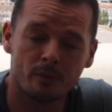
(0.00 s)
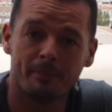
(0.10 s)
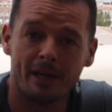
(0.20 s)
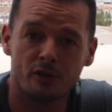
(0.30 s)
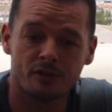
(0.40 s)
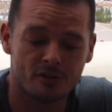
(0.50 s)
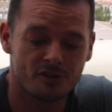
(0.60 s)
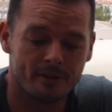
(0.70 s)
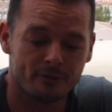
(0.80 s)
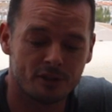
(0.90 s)
on page
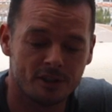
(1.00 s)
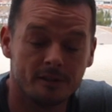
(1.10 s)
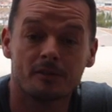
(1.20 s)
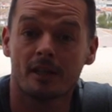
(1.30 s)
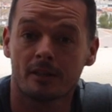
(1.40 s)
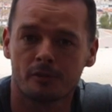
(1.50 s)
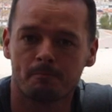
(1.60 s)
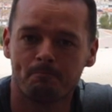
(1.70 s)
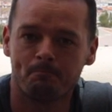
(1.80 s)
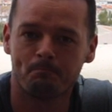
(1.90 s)
76.
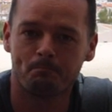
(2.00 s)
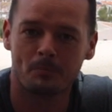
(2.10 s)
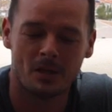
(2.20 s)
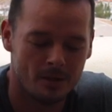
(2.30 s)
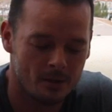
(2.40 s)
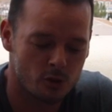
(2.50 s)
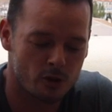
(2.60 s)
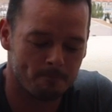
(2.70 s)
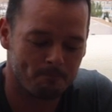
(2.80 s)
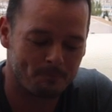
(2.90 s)

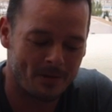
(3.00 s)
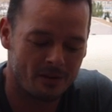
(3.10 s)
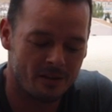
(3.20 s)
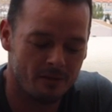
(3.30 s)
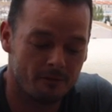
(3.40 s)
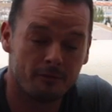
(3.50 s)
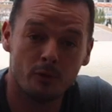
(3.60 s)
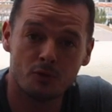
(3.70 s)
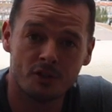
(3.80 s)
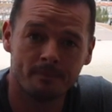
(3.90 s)
So, the
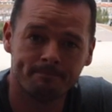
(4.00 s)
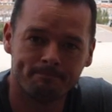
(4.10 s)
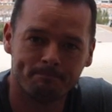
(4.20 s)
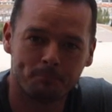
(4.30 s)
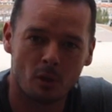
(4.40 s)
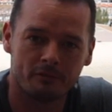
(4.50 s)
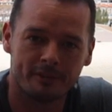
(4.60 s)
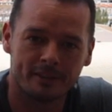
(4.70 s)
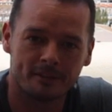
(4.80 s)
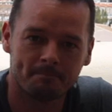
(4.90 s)
future
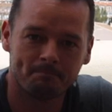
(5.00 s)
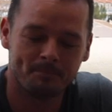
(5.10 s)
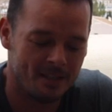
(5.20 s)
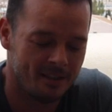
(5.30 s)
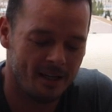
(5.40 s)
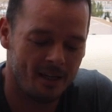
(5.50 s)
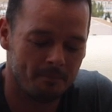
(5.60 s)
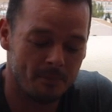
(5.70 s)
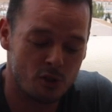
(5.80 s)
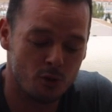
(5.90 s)
perfect.
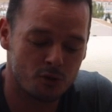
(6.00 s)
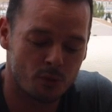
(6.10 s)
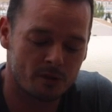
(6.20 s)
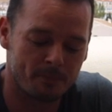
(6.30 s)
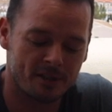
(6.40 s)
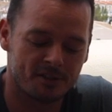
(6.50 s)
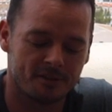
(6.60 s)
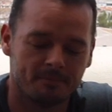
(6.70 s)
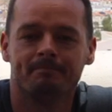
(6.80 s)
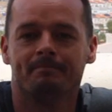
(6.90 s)
It's used to express
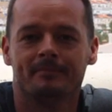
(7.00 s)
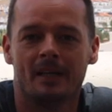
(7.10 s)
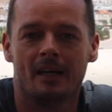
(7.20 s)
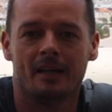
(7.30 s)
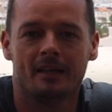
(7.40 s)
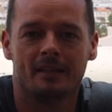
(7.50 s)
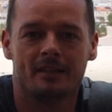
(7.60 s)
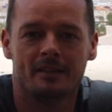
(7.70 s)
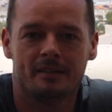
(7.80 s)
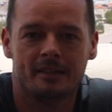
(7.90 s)

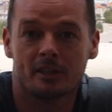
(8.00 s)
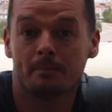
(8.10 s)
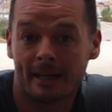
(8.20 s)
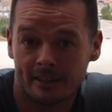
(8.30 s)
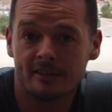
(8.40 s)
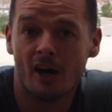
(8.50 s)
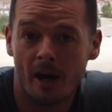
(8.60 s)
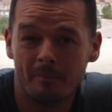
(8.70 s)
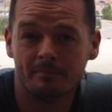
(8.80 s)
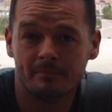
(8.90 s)
the expected
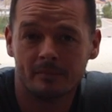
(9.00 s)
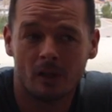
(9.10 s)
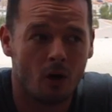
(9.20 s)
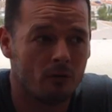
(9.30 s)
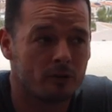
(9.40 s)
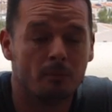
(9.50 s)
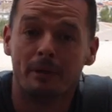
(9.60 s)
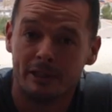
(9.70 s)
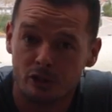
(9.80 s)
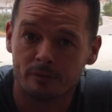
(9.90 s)
time of
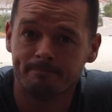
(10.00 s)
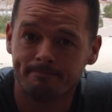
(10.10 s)
completion.